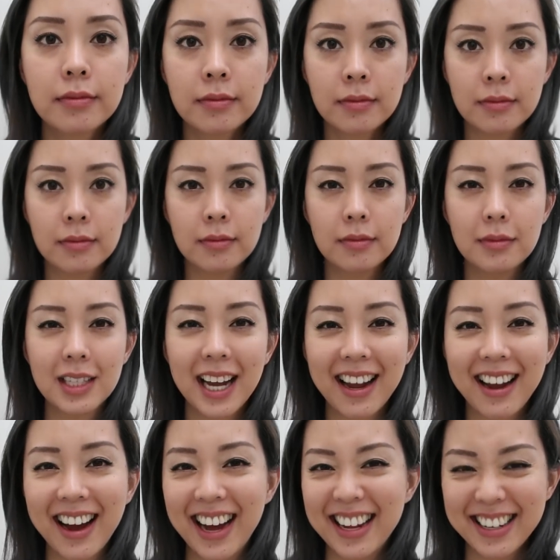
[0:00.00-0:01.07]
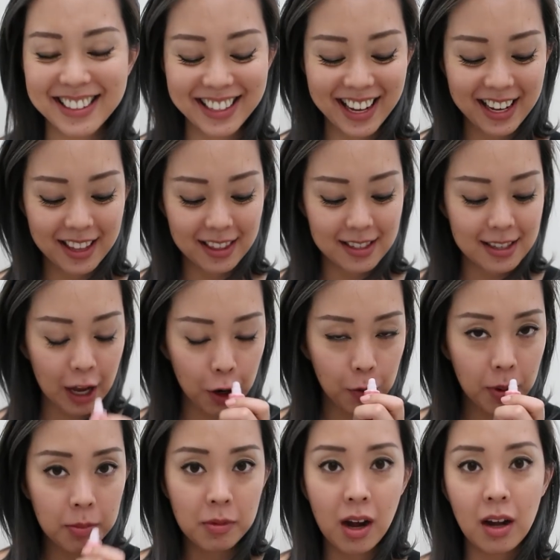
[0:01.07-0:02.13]
Mm, I kind of like this. I
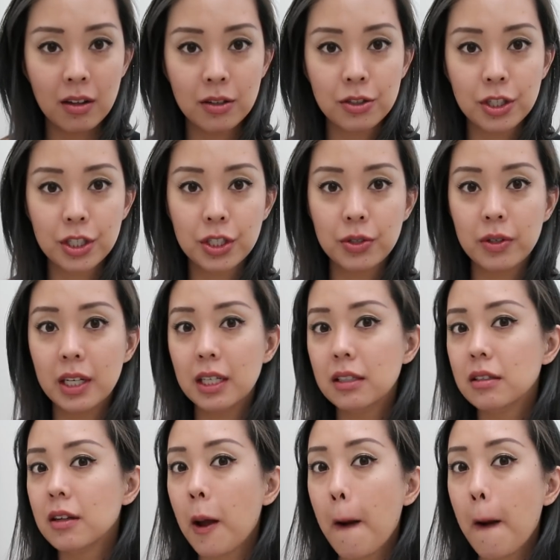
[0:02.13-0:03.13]
hope I'm not allergic to it.